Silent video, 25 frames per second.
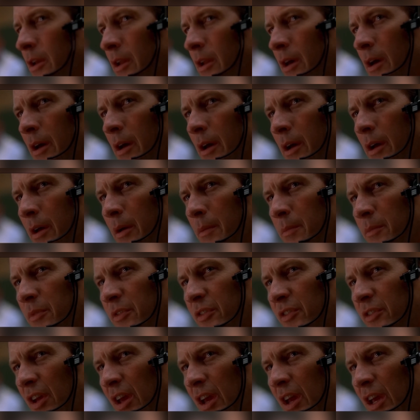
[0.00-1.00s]
Uh,
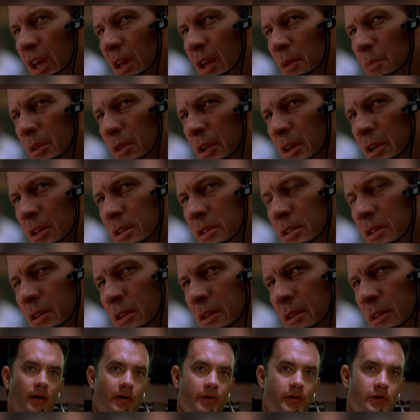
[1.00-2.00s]
say again, please.
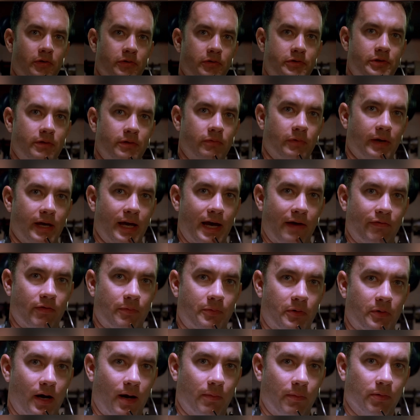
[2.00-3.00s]
Houston, we have a
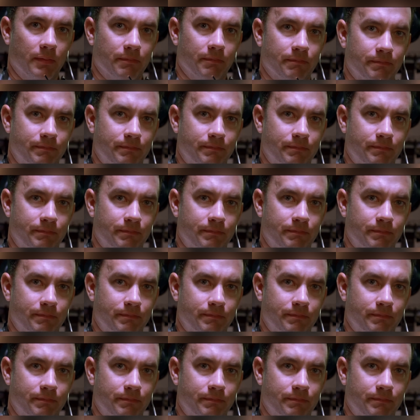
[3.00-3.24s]
problem.